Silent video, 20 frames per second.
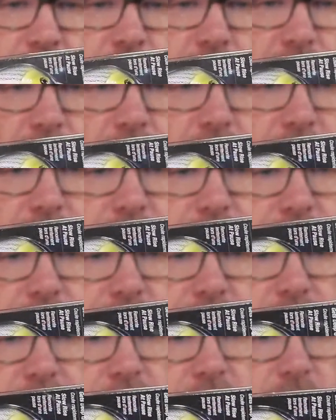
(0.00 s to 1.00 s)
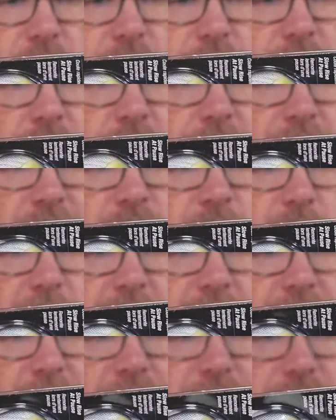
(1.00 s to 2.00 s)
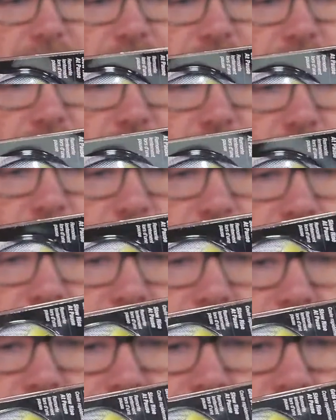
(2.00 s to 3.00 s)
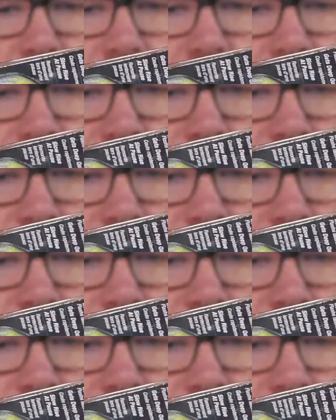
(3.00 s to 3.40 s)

the Berkley diggers are really nice baits. This